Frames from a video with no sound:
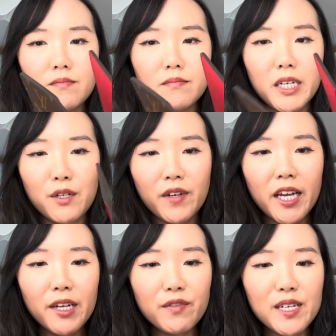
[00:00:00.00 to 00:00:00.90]
made of
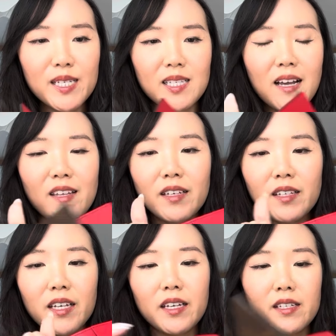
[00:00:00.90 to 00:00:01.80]
canvas. I think
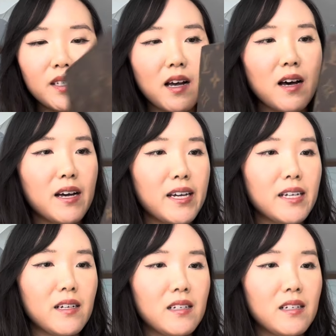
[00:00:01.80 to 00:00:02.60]
the inside